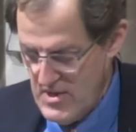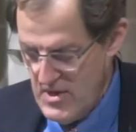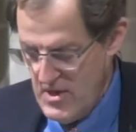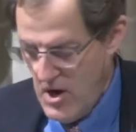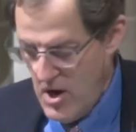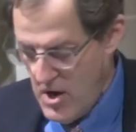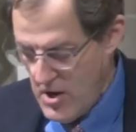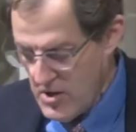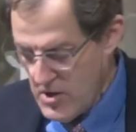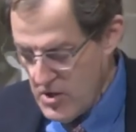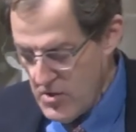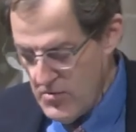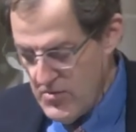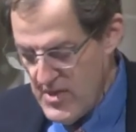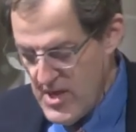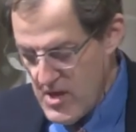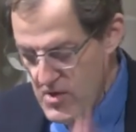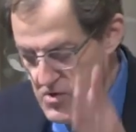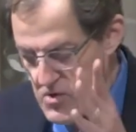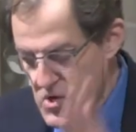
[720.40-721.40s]
argued
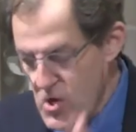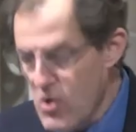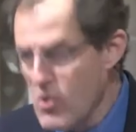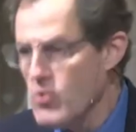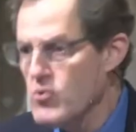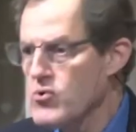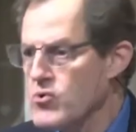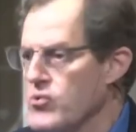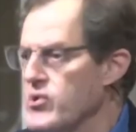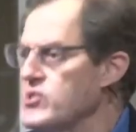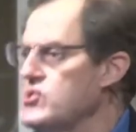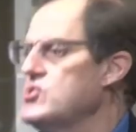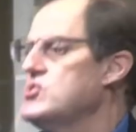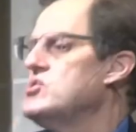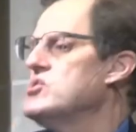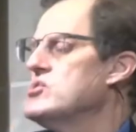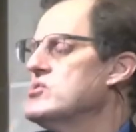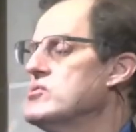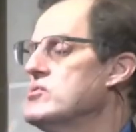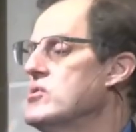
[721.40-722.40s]
that no
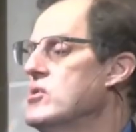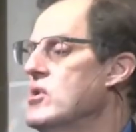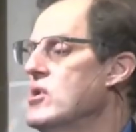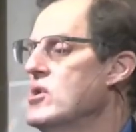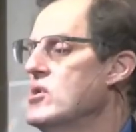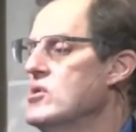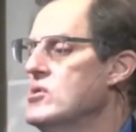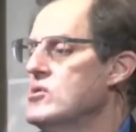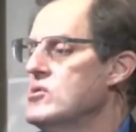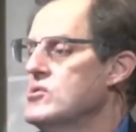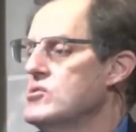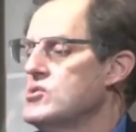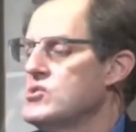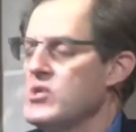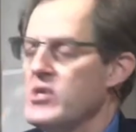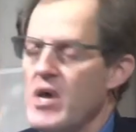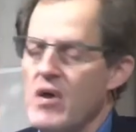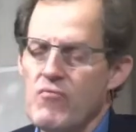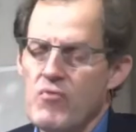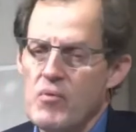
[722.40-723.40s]
Christian
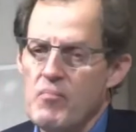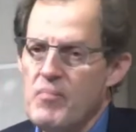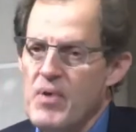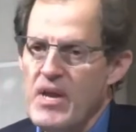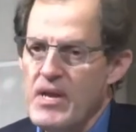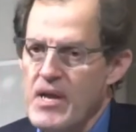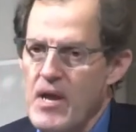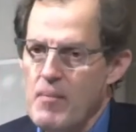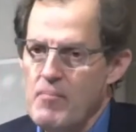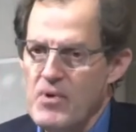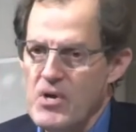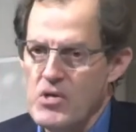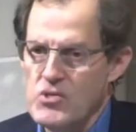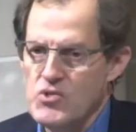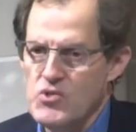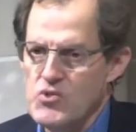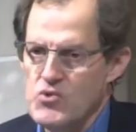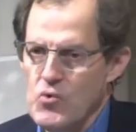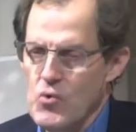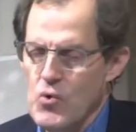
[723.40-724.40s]
should ever pick up a
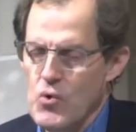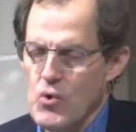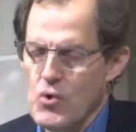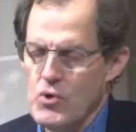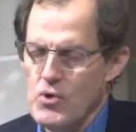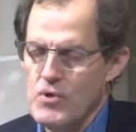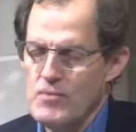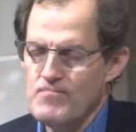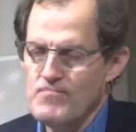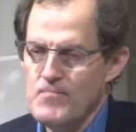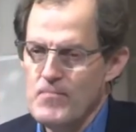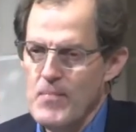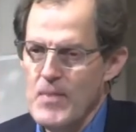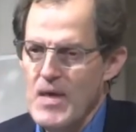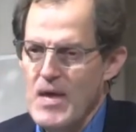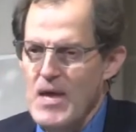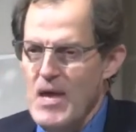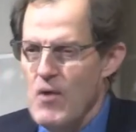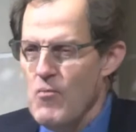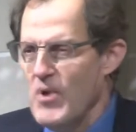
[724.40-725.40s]
sword
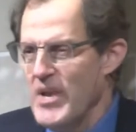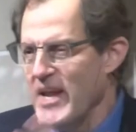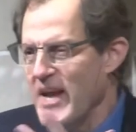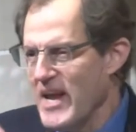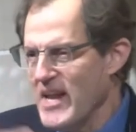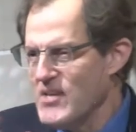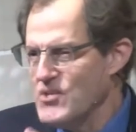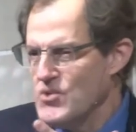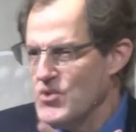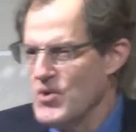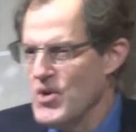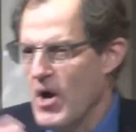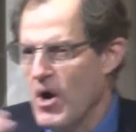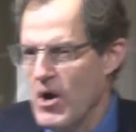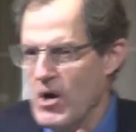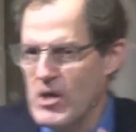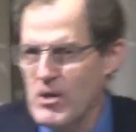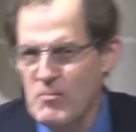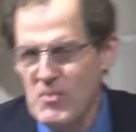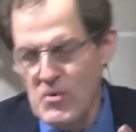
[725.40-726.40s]
and when he got into an
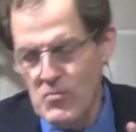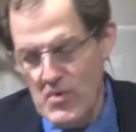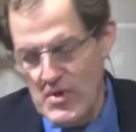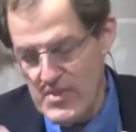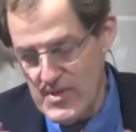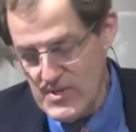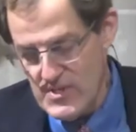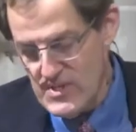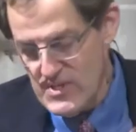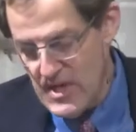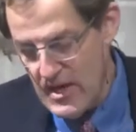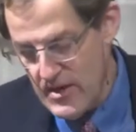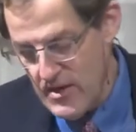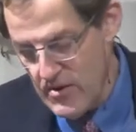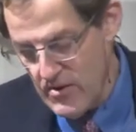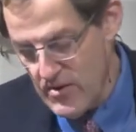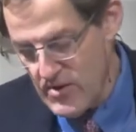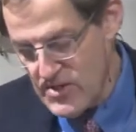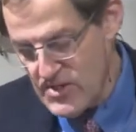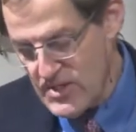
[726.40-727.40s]
argument with a
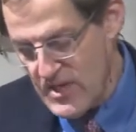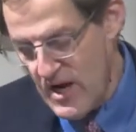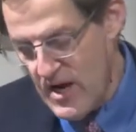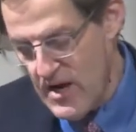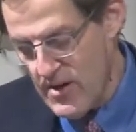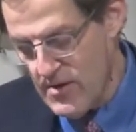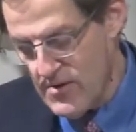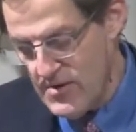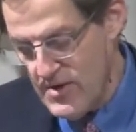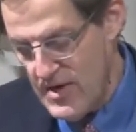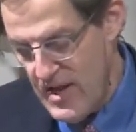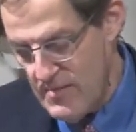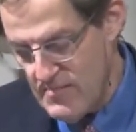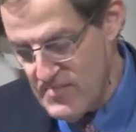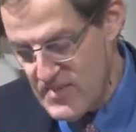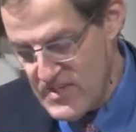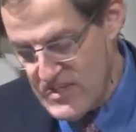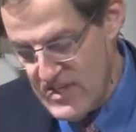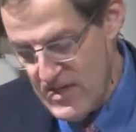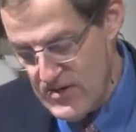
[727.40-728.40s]
secular scholar named
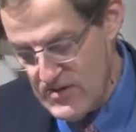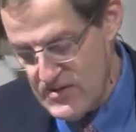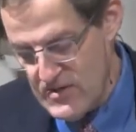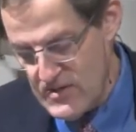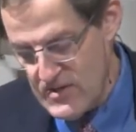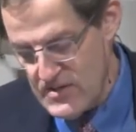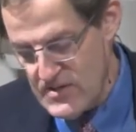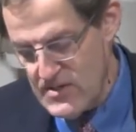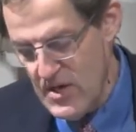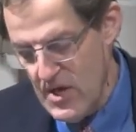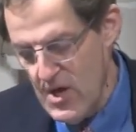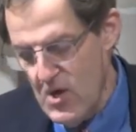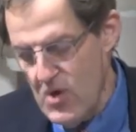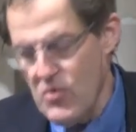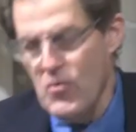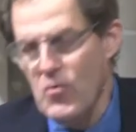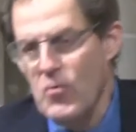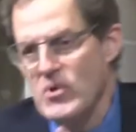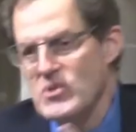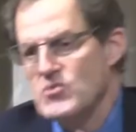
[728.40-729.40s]
Celsus, who
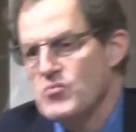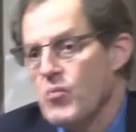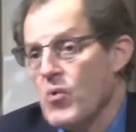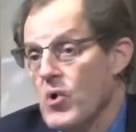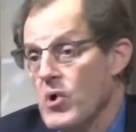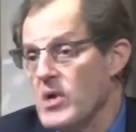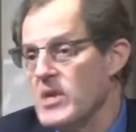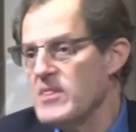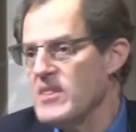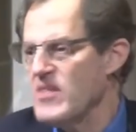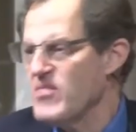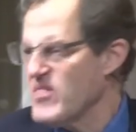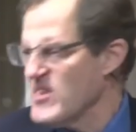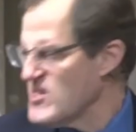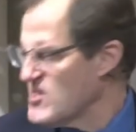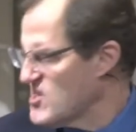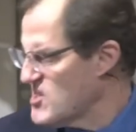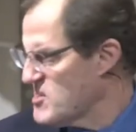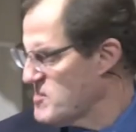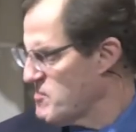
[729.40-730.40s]
was worried that
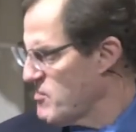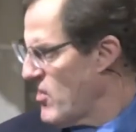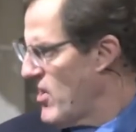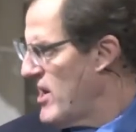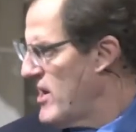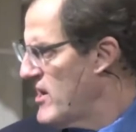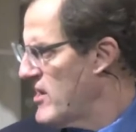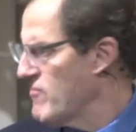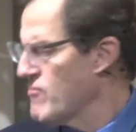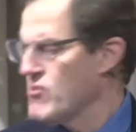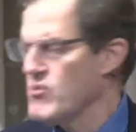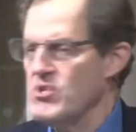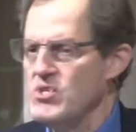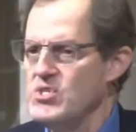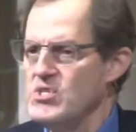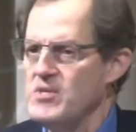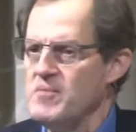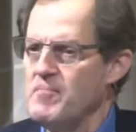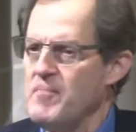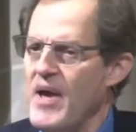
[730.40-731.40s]
this spread of
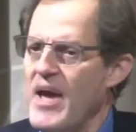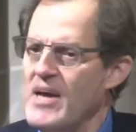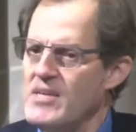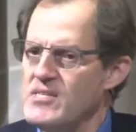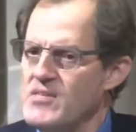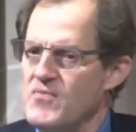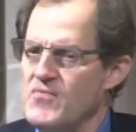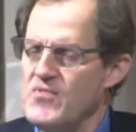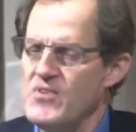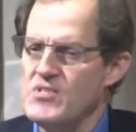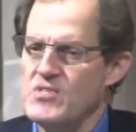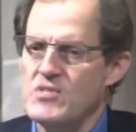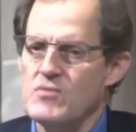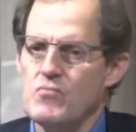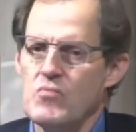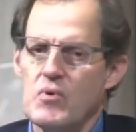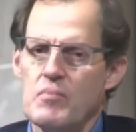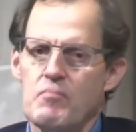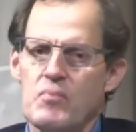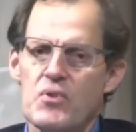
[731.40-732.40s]
Christian pacifism
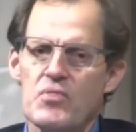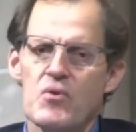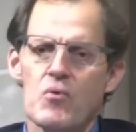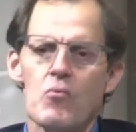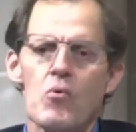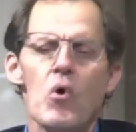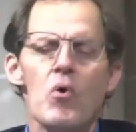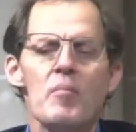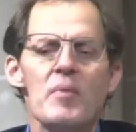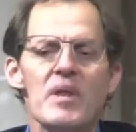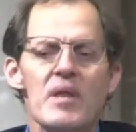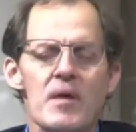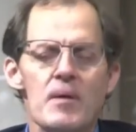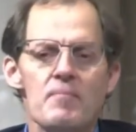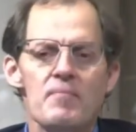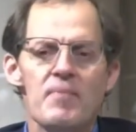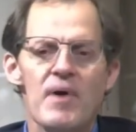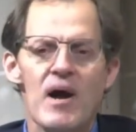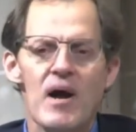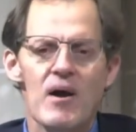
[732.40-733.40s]
would put the Roman
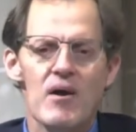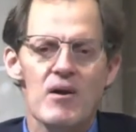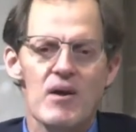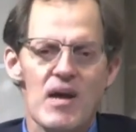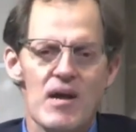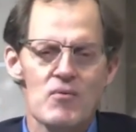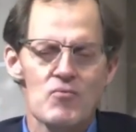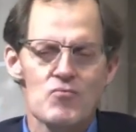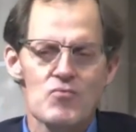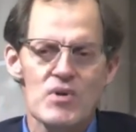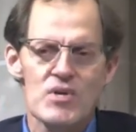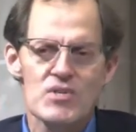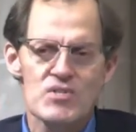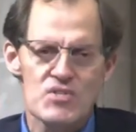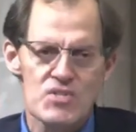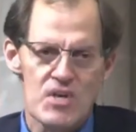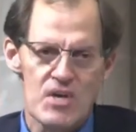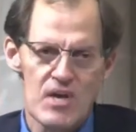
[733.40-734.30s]
Empire at risk,